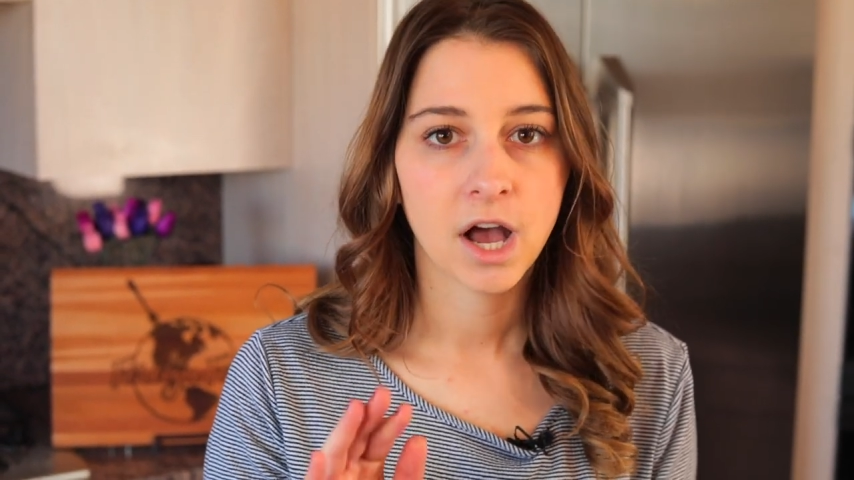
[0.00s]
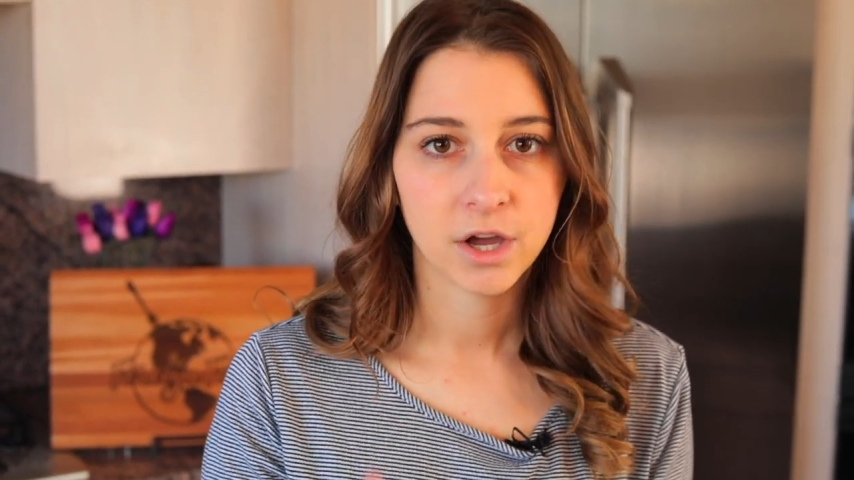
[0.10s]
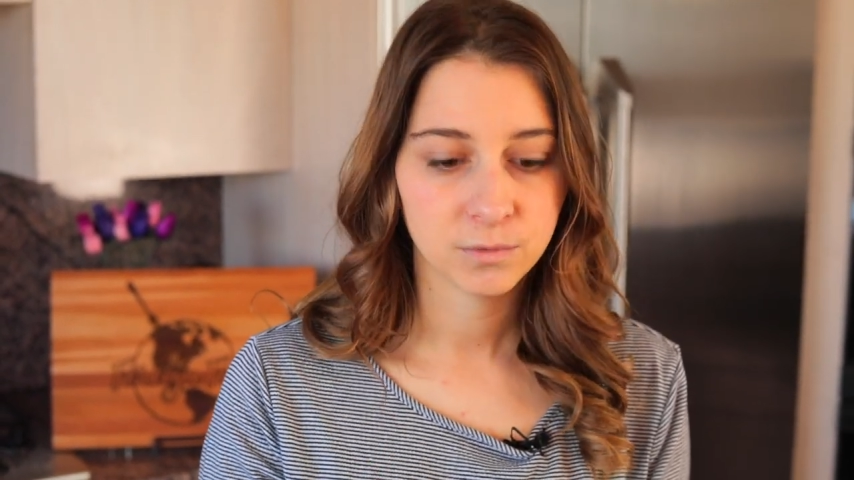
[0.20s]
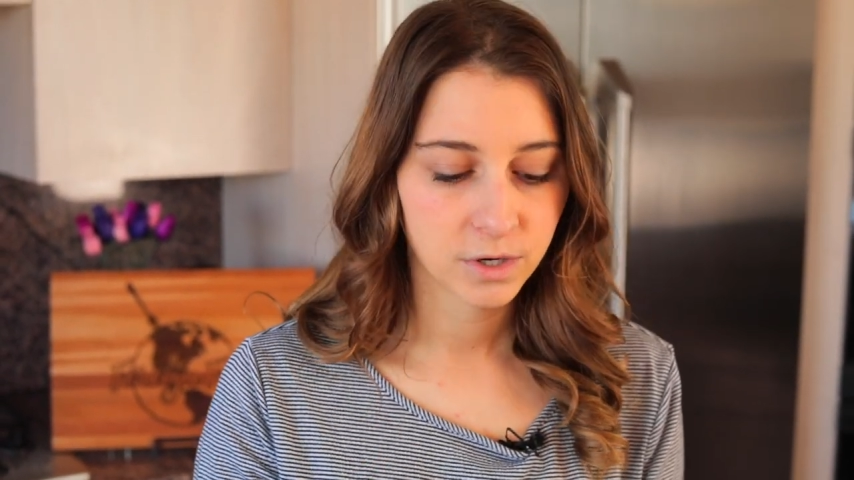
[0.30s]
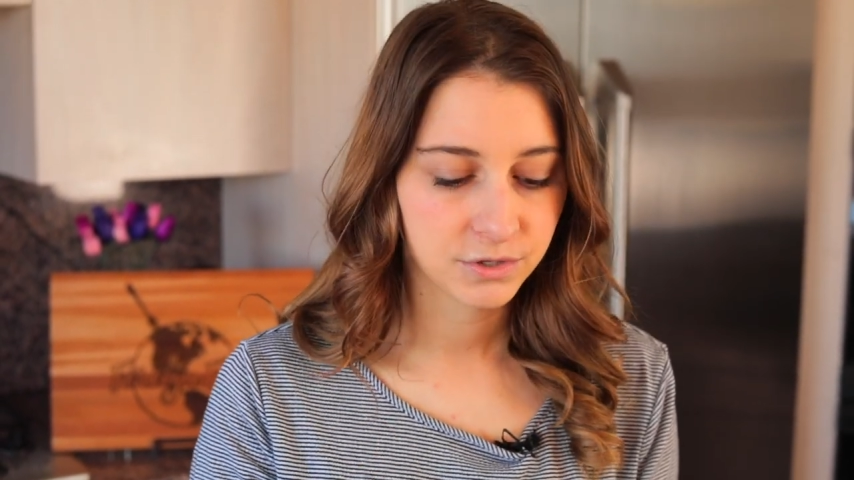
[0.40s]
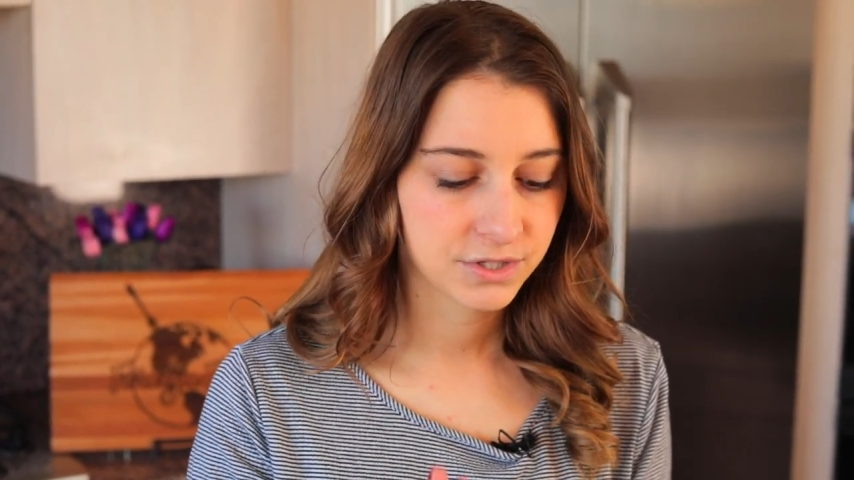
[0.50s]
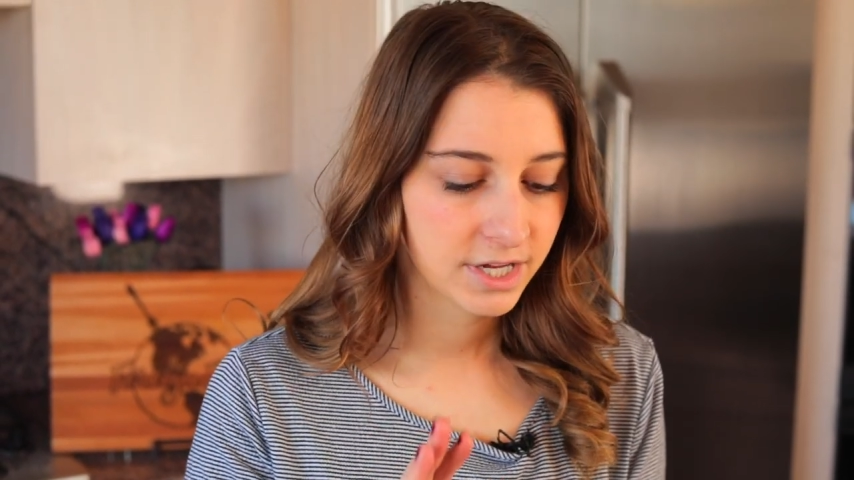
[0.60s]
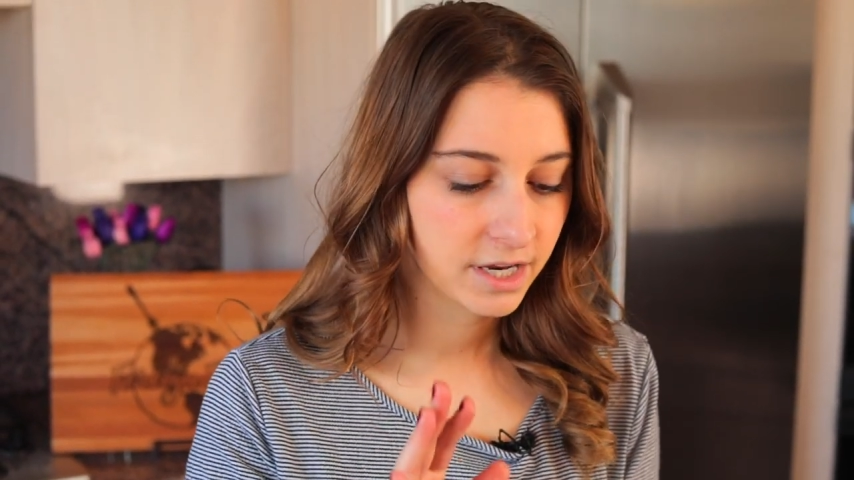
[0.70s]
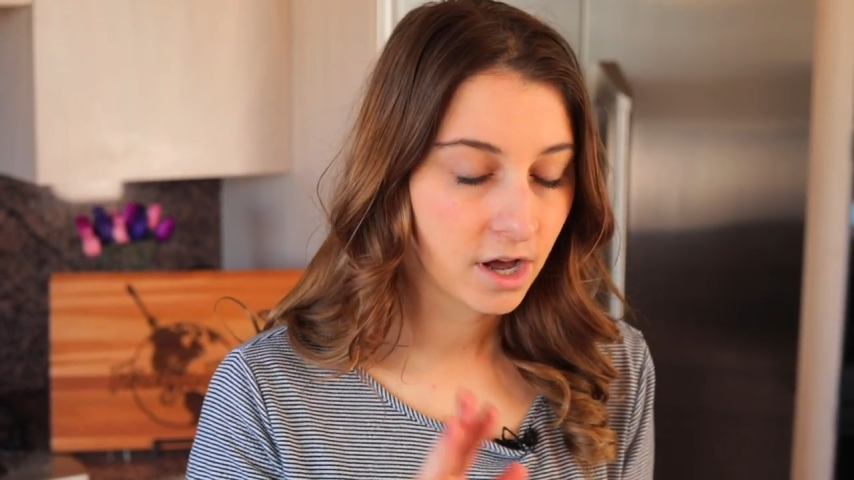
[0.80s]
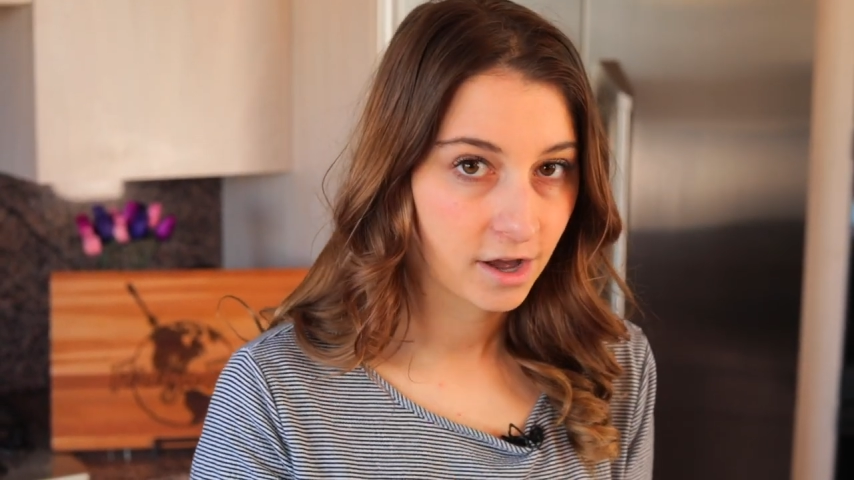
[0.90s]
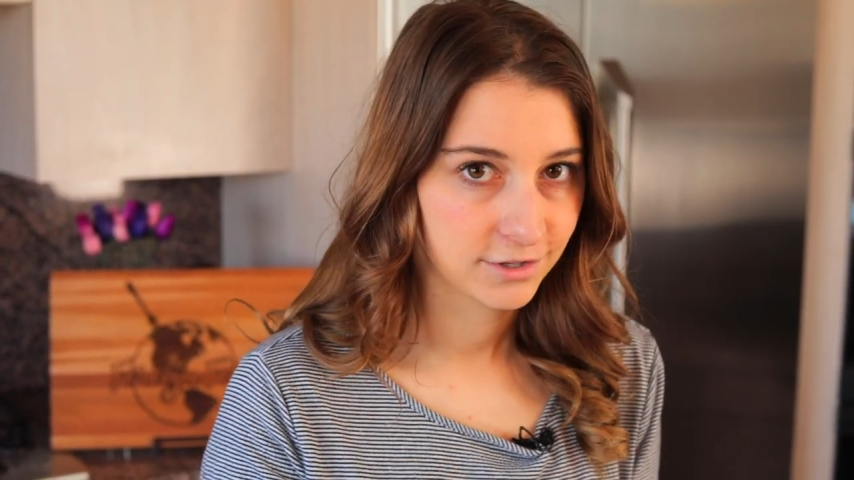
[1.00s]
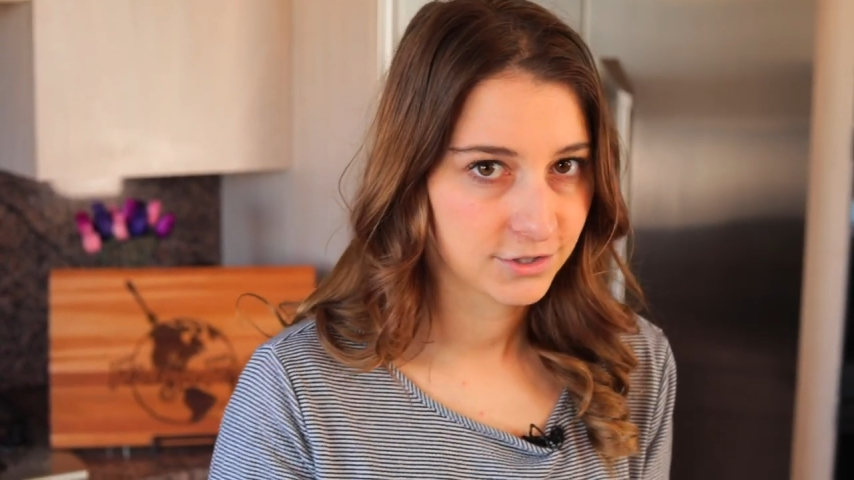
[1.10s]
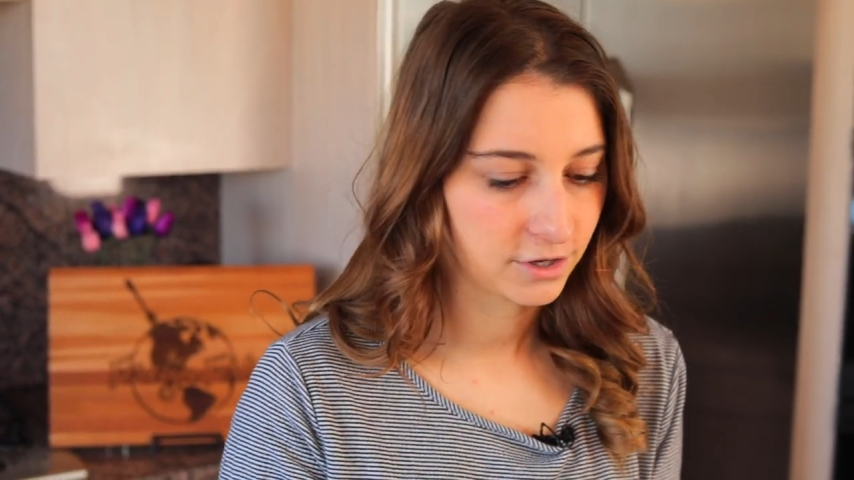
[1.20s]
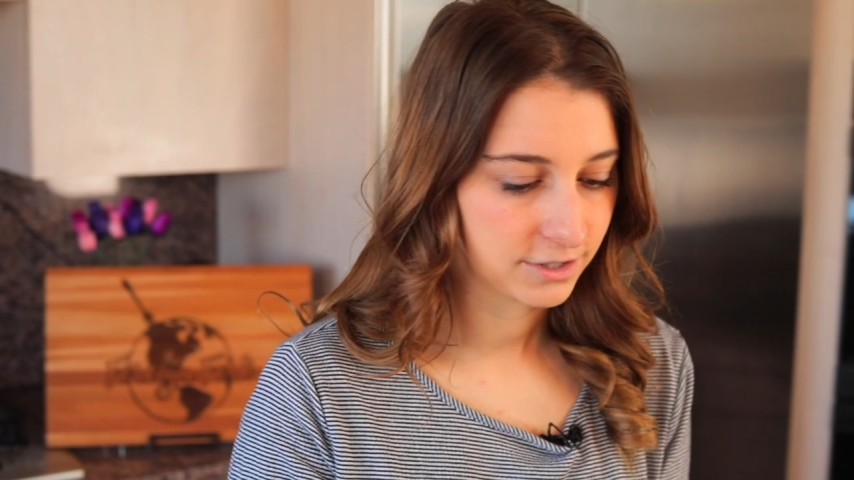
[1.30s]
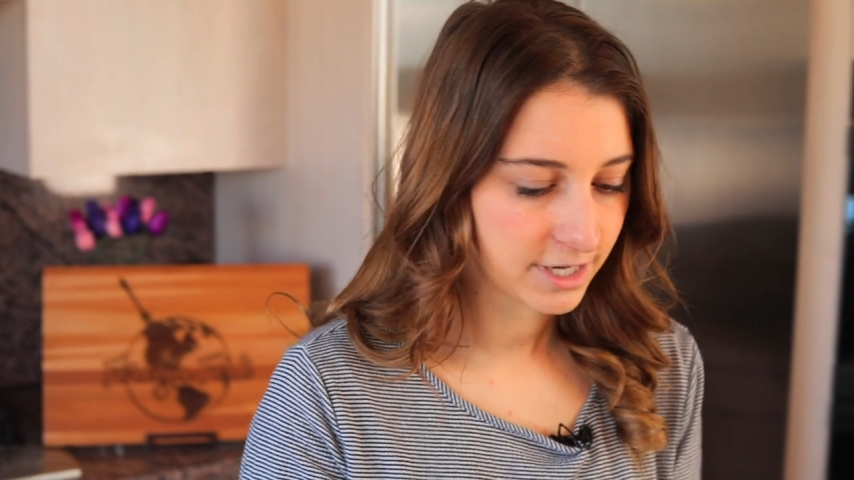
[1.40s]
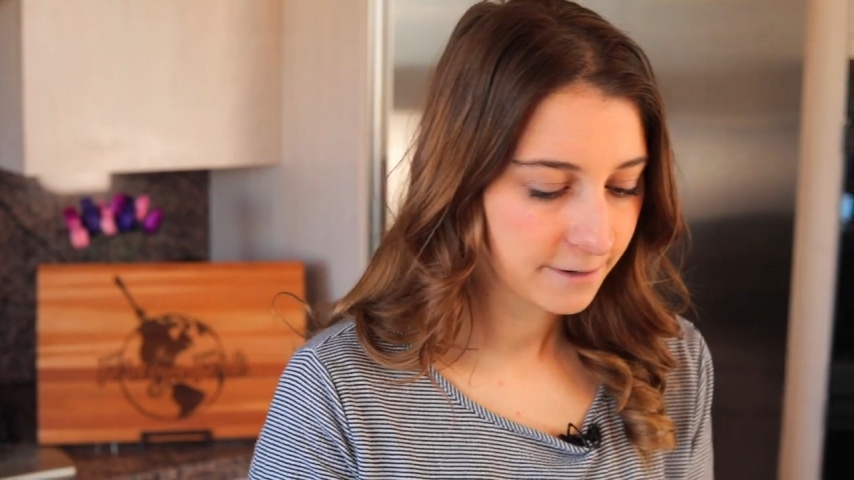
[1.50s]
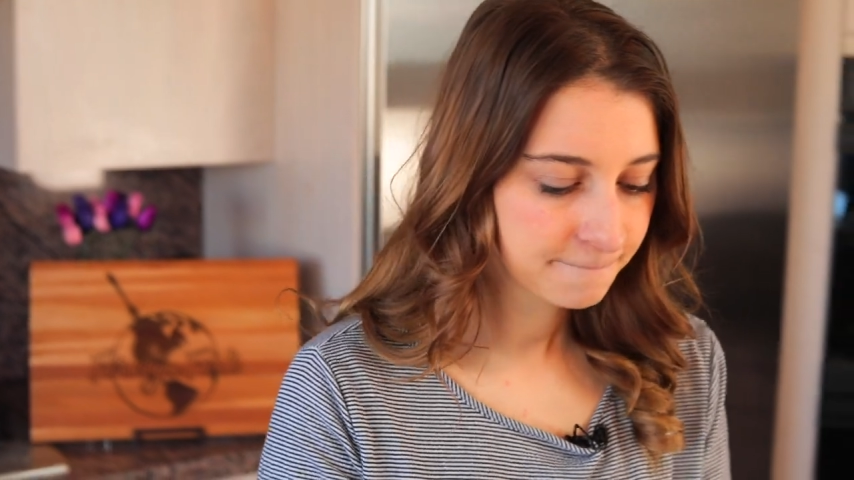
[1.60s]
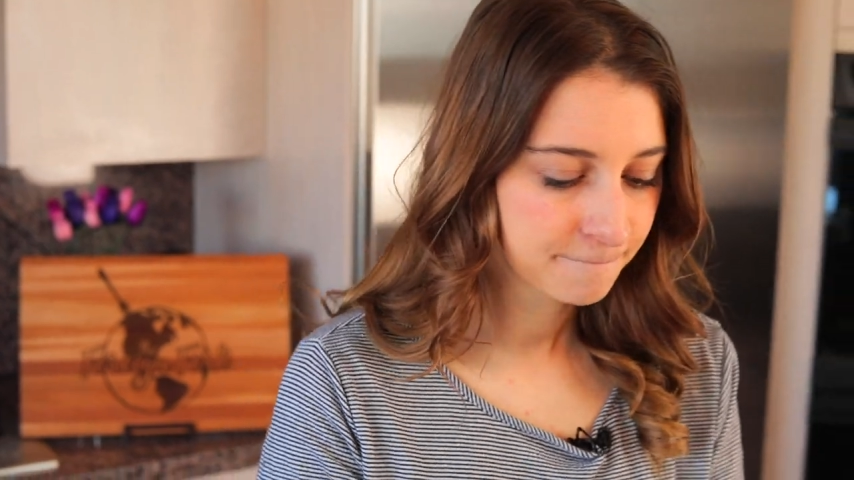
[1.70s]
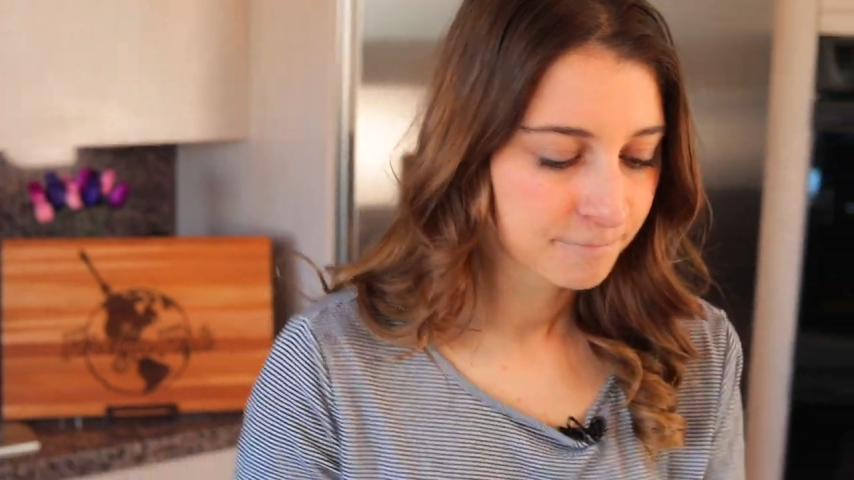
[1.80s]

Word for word: unroasted, unsalted.